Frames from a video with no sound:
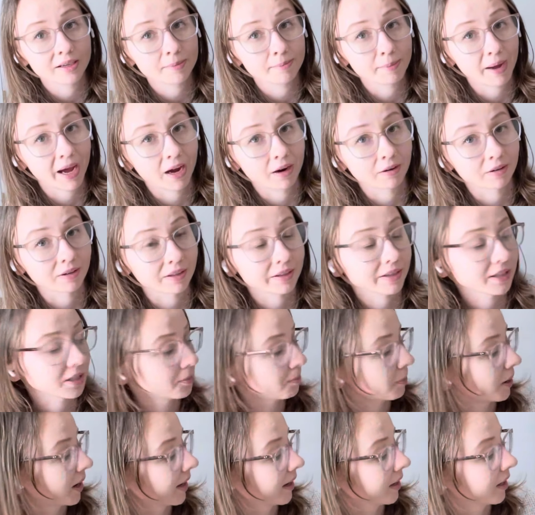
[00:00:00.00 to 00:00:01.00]
Powerless
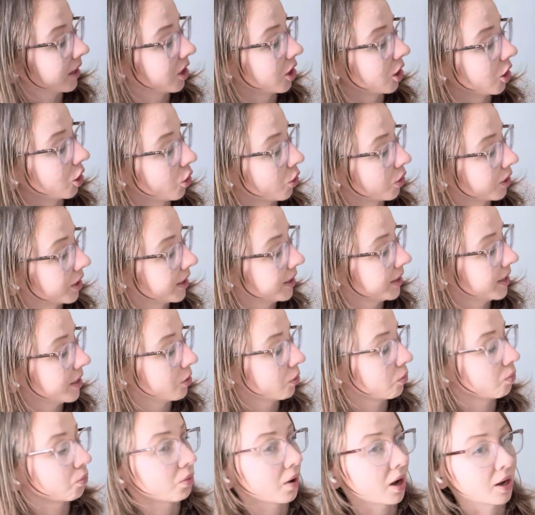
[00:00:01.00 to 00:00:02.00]
by Lauren
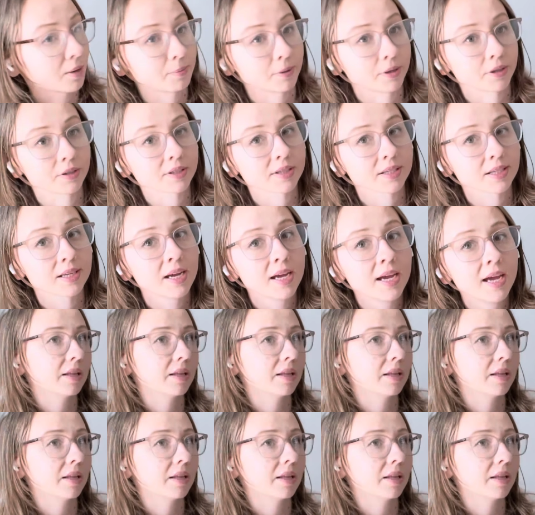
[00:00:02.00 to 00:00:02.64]
Roberts.